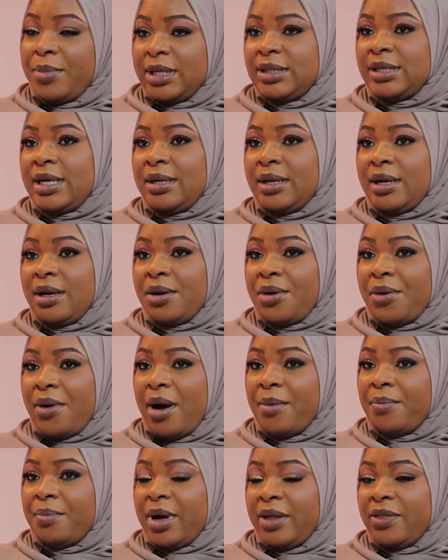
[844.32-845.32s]
maternal
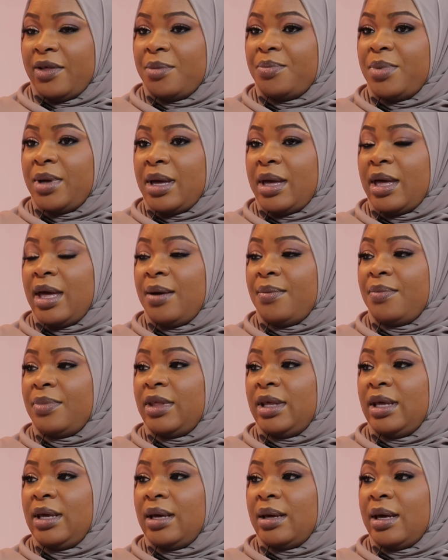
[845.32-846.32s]
grandmother became
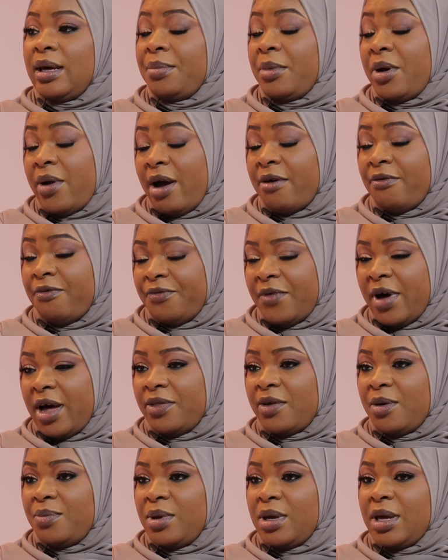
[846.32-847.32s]
the
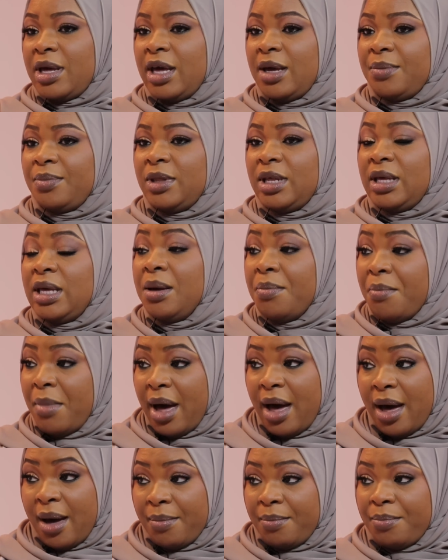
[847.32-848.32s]
grandfather became the
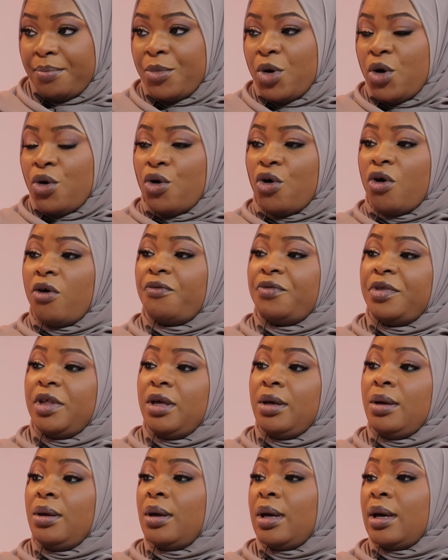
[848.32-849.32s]
Imam of
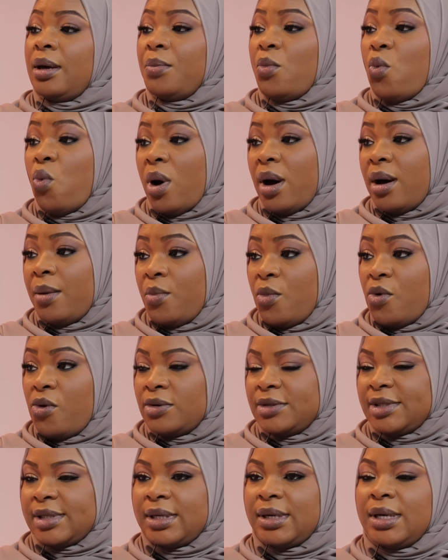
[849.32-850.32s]
the Wa
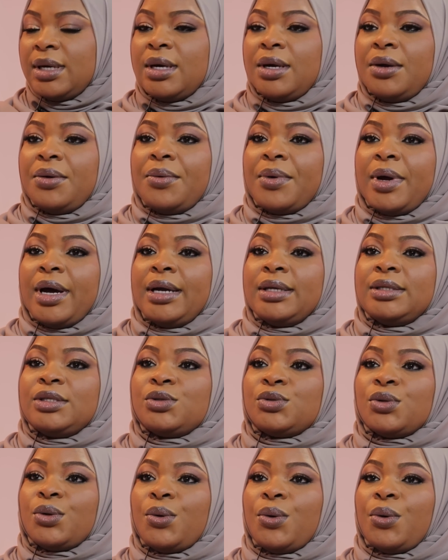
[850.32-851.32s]
Mosque, right?
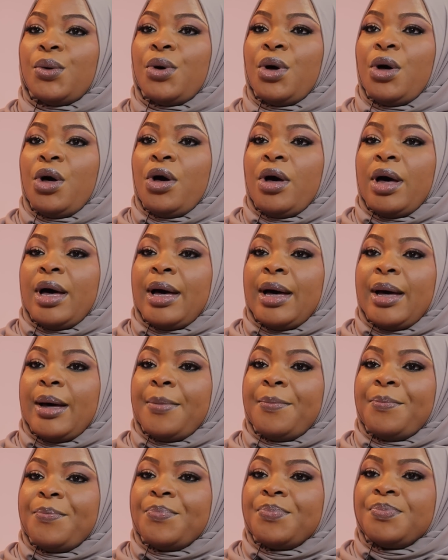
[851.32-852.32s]
So
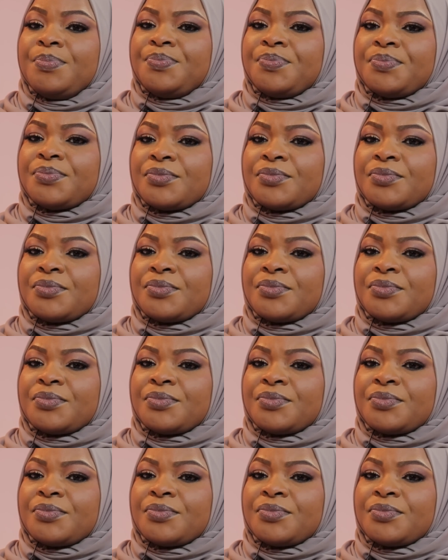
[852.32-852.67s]
from